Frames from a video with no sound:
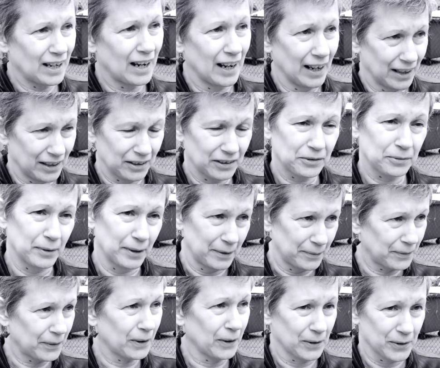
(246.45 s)
Yeah, or
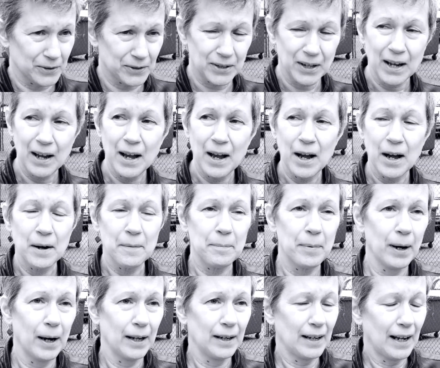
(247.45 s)
21st.
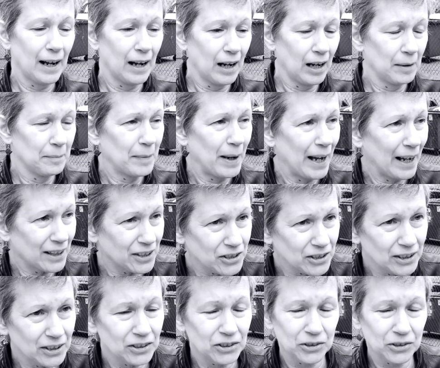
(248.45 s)
But actually,